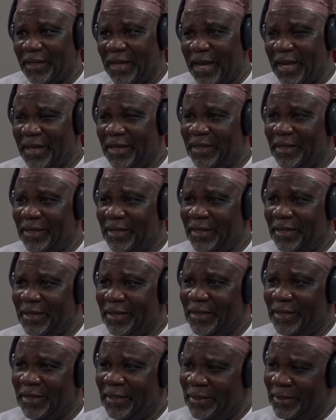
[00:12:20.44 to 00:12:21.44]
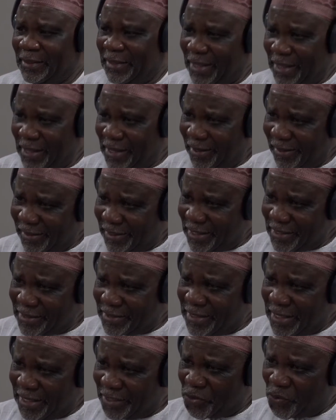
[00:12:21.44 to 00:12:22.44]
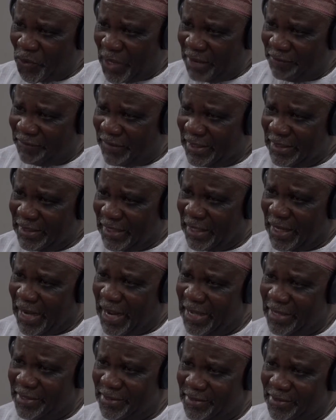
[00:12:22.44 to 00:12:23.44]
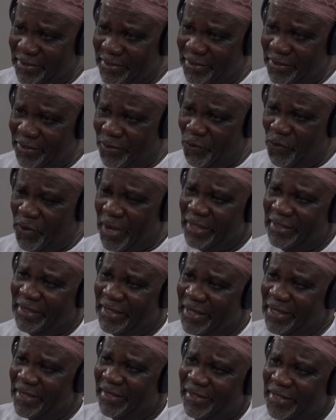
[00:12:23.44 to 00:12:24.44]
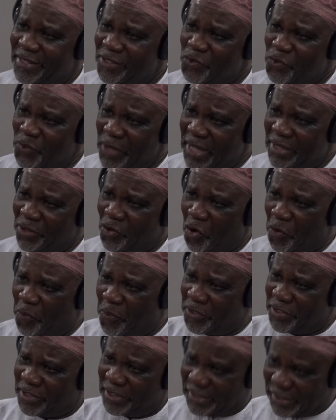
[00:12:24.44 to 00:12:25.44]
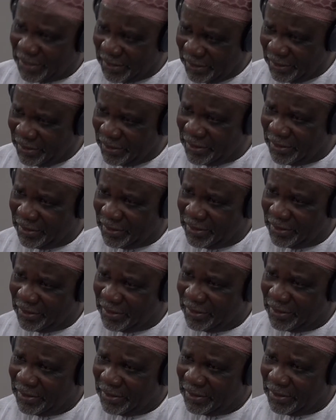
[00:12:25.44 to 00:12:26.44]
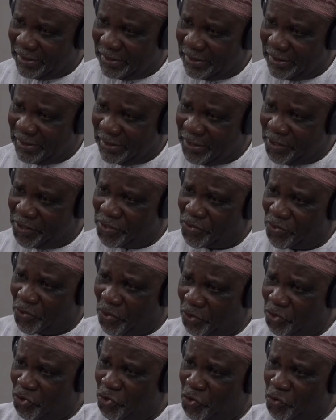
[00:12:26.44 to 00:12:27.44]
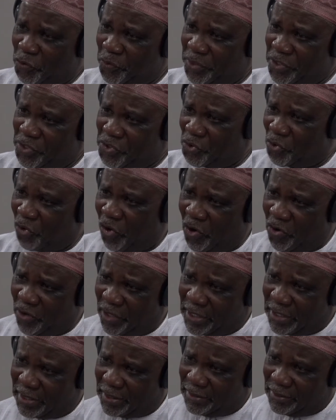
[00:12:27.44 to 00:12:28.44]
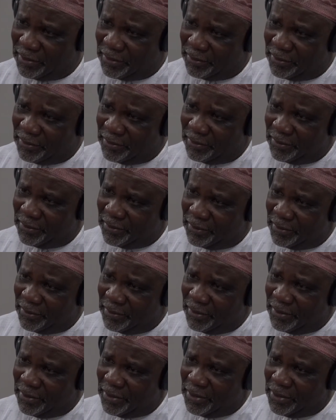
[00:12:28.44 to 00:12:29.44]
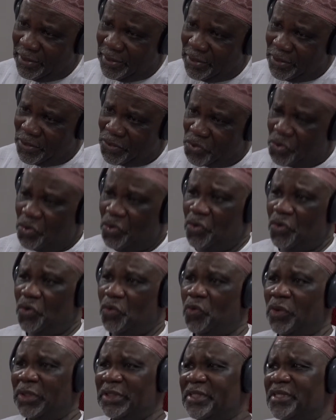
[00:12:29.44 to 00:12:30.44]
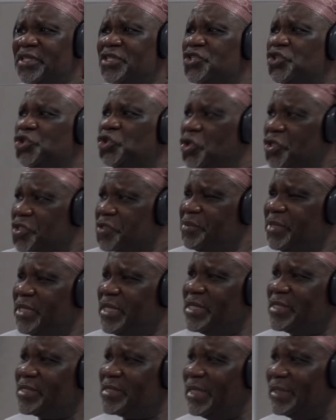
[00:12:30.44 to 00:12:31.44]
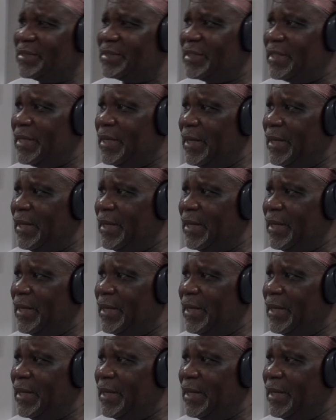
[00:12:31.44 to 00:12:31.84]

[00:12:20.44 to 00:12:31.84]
and the areas that were vandalized were the areas where the opposition is thought to be strong. So what this shows me is that